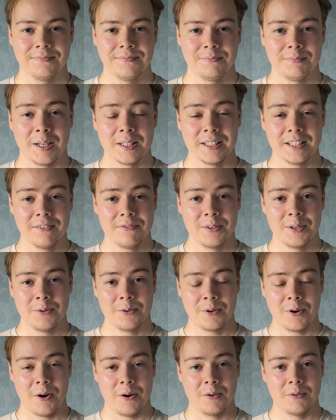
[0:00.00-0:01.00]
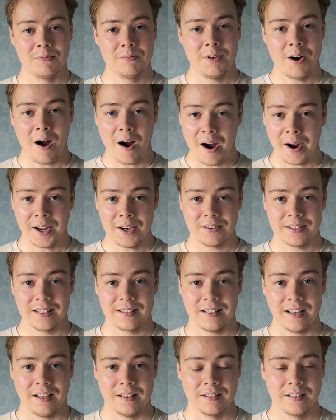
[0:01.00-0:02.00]
But if you go higher than
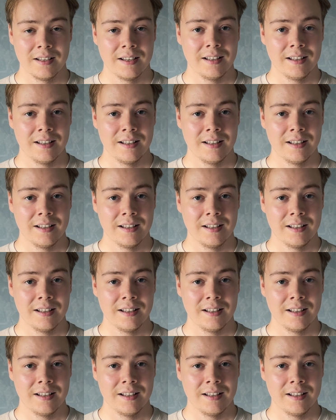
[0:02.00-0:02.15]
that,